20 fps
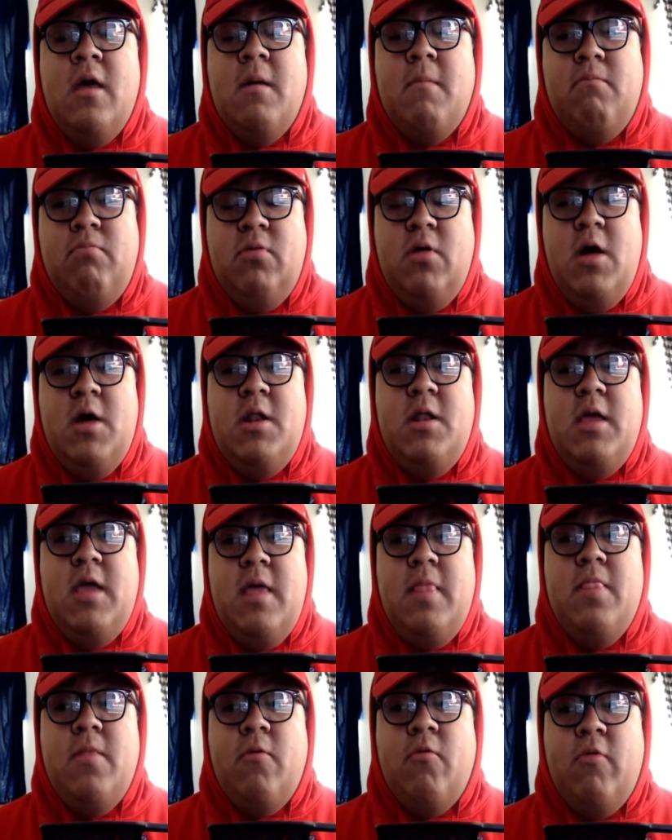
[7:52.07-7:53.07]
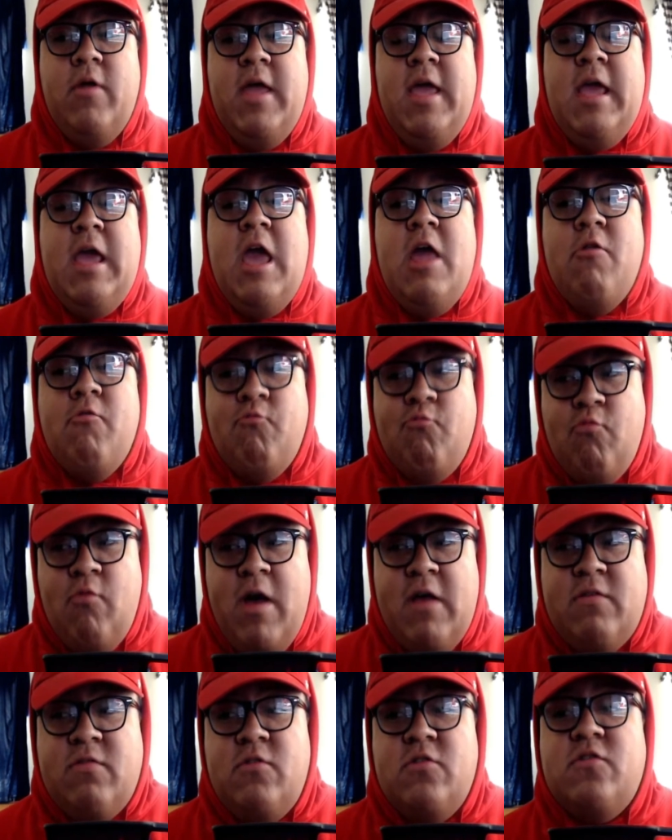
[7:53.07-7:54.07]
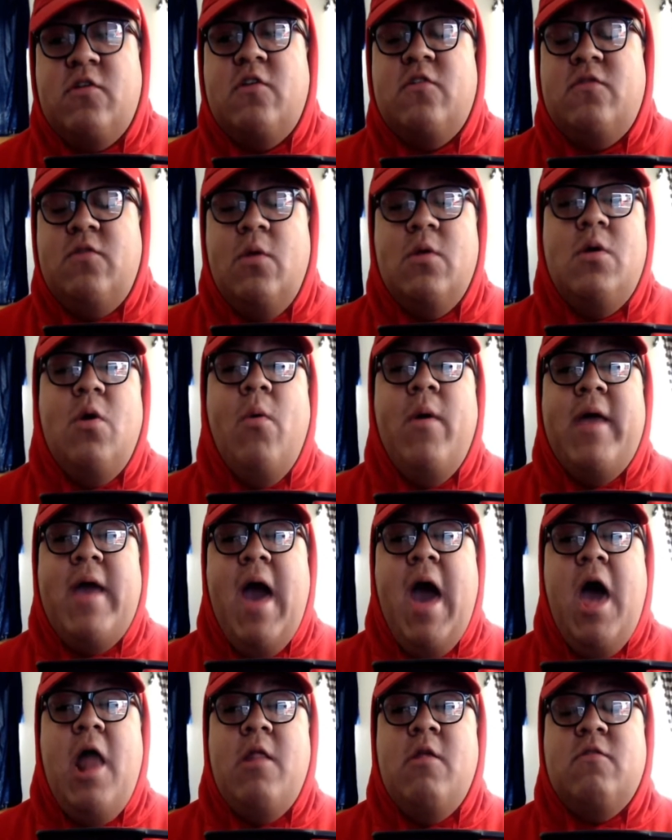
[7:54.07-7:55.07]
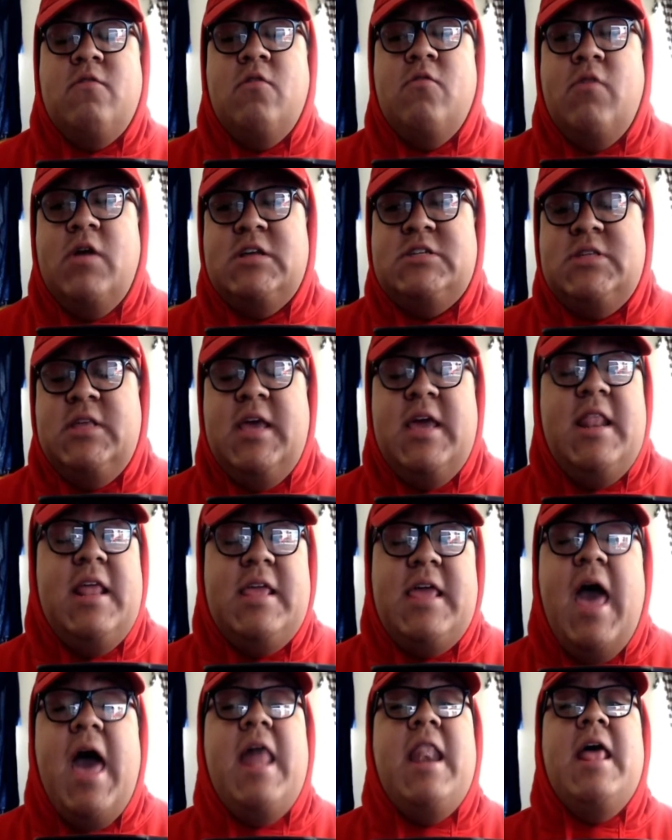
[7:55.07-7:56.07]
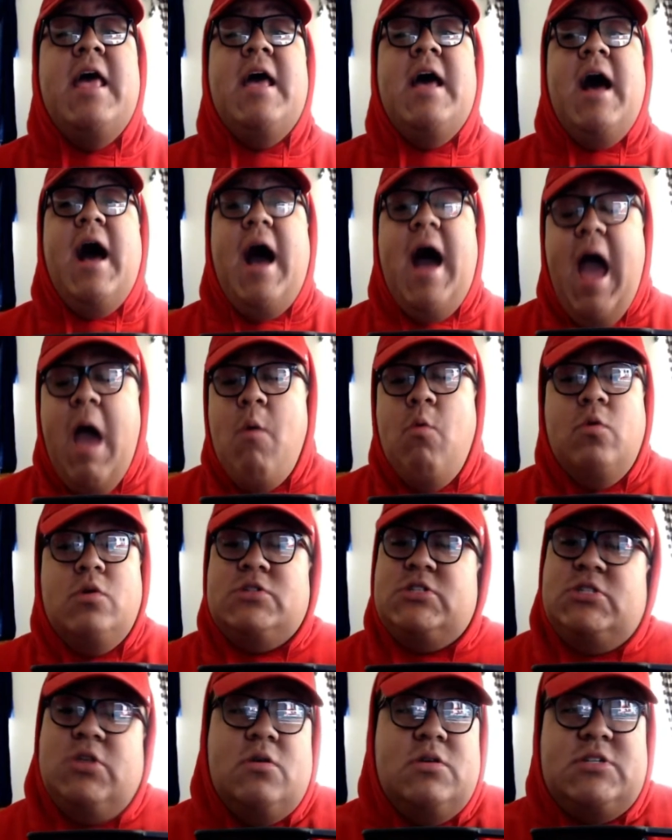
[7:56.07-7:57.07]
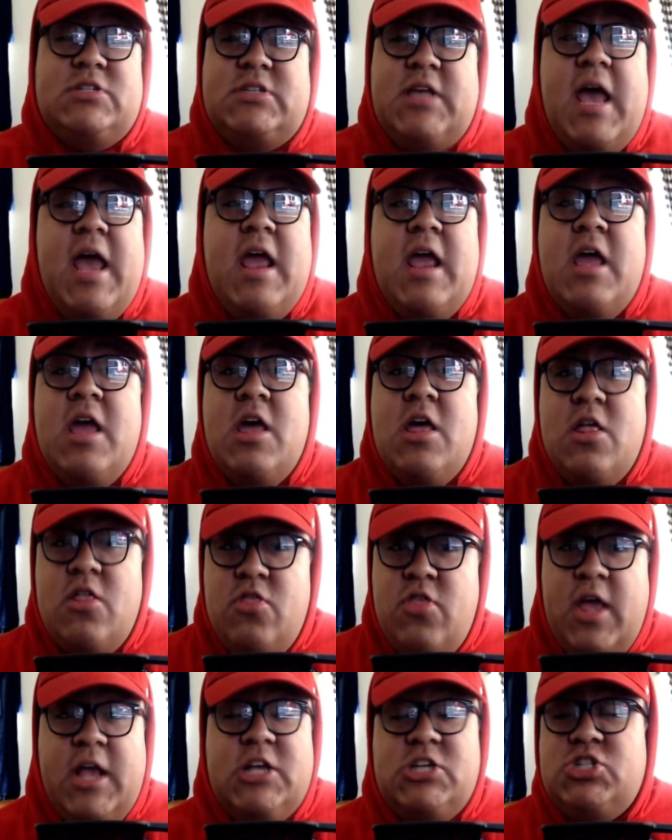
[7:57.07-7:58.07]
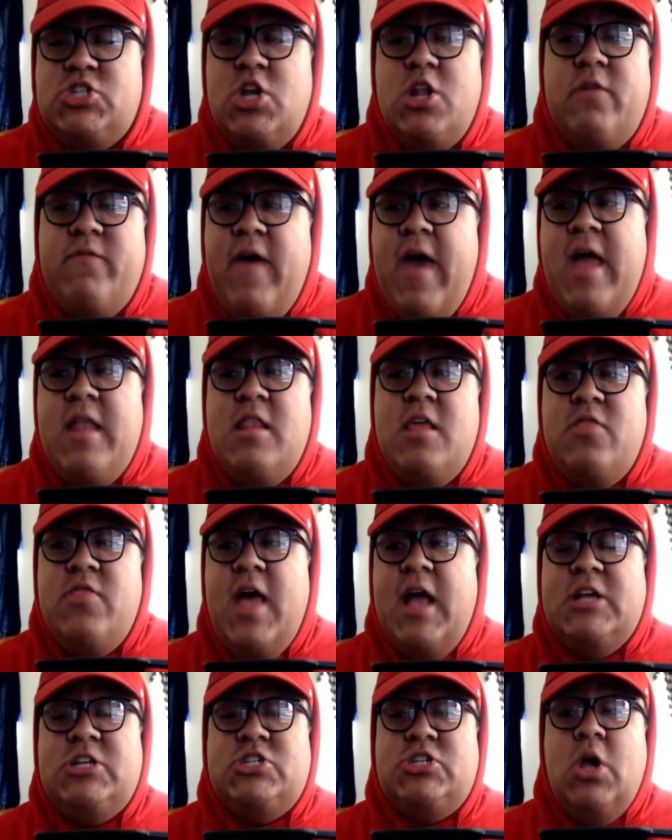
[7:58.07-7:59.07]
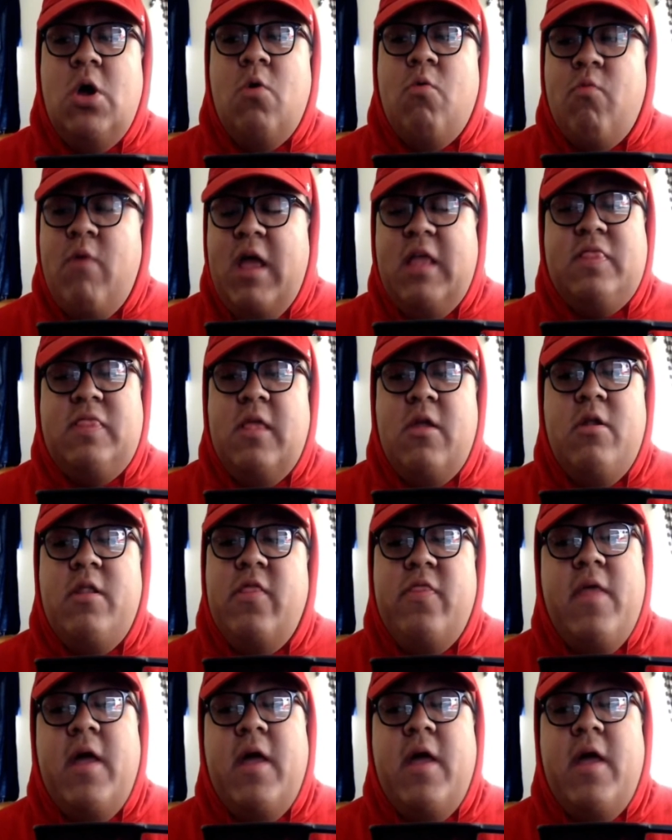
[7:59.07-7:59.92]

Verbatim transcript: Blood in the ring, and wrestlers are still going at it. It's still wrestling. And again, I will still say they should have ended that show right there and